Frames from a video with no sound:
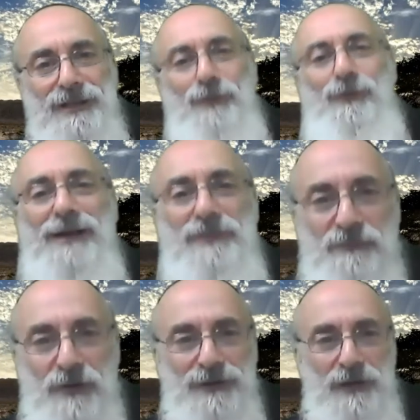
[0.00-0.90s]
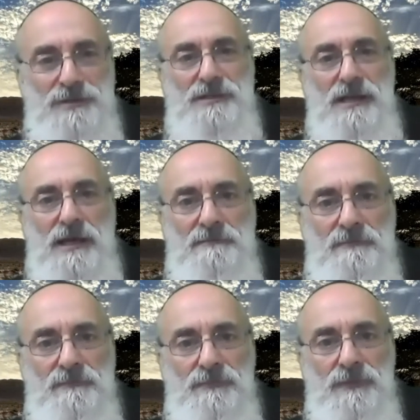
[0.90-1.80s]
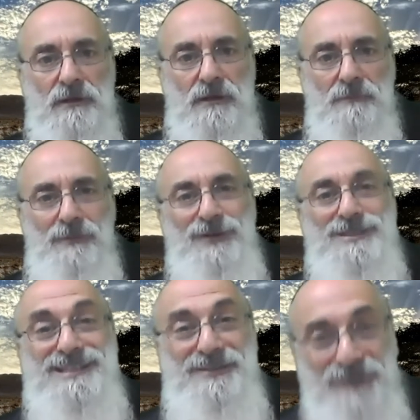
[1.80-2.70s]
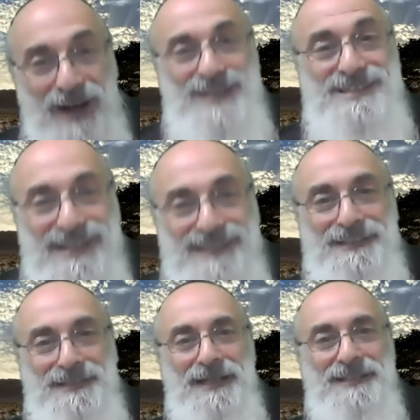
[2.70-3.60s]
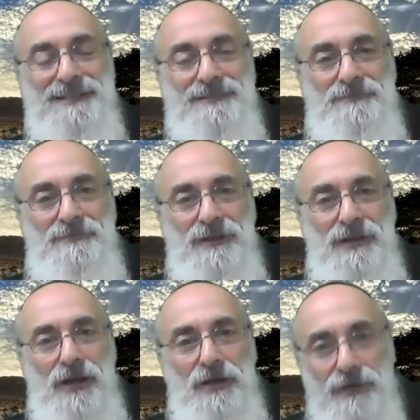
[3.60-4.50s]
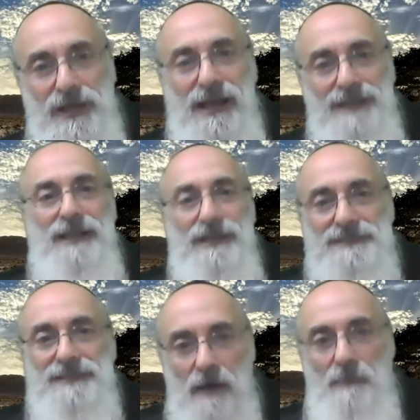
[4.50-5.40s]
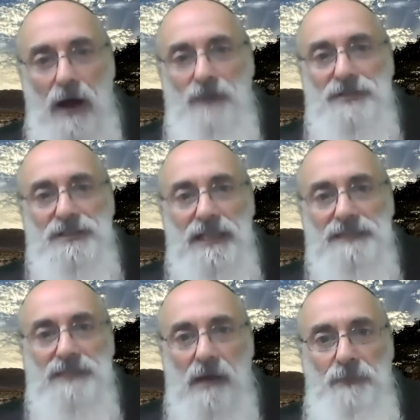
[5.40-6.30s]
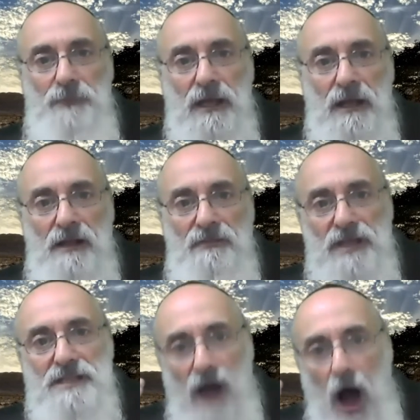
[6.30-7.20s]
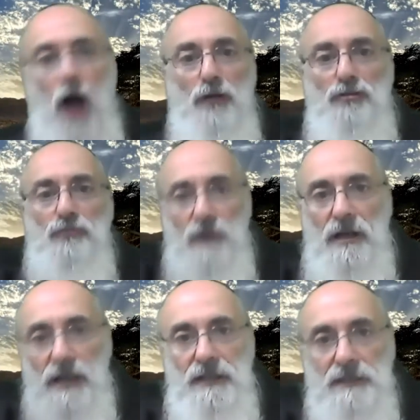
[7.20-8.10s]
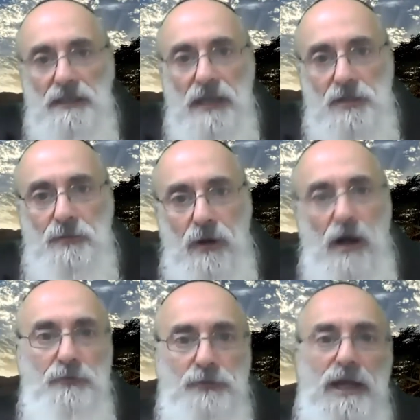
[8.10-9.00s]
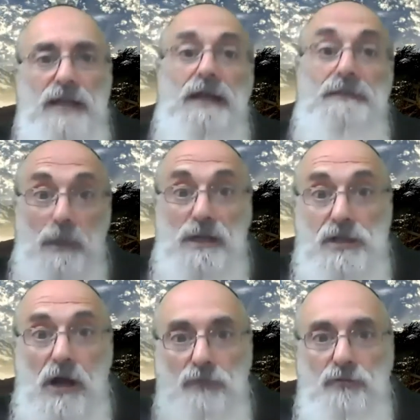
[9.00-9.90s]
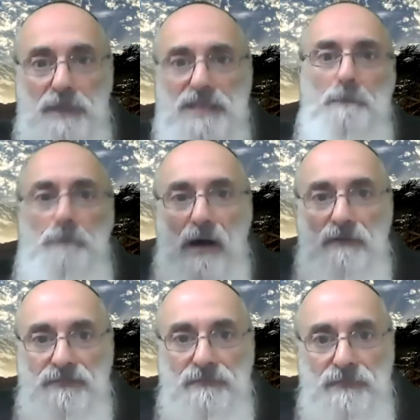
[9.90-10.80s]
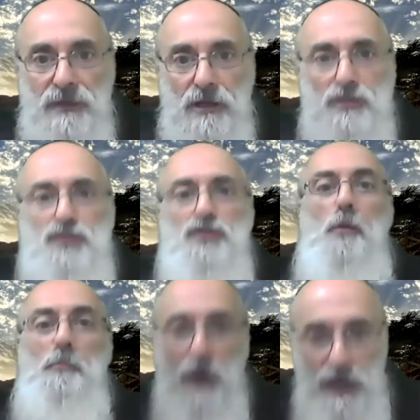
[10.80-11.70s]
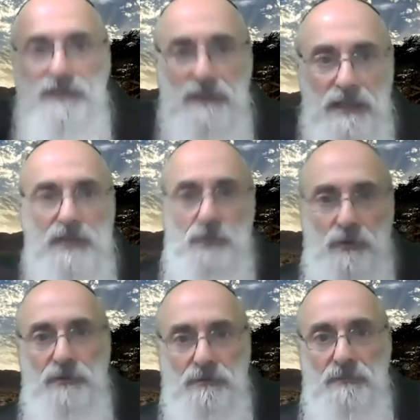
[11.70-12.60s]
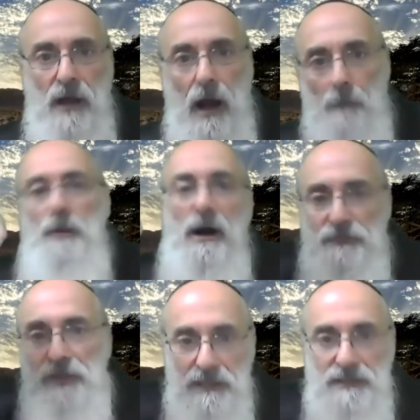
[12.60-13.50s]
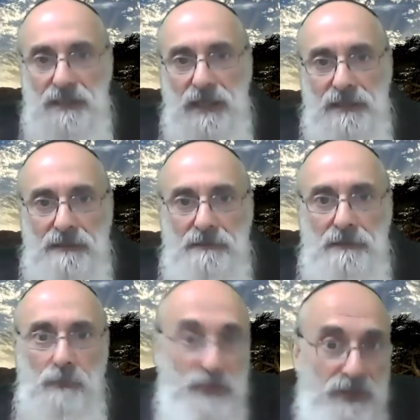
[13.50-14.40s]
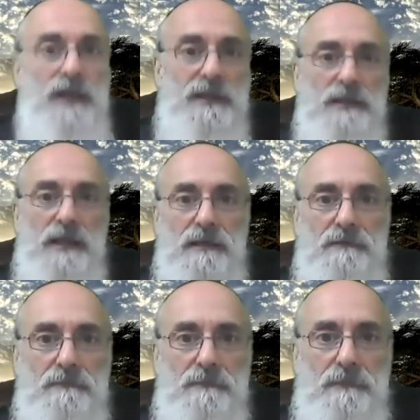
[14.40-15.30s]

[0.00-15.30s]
You know why they fail to understand? Because it defies intellect. You can't some, understand something that is ultra intellectual, ultra not much, ultra means above, supra intellectual, above the intellect, with the intellect.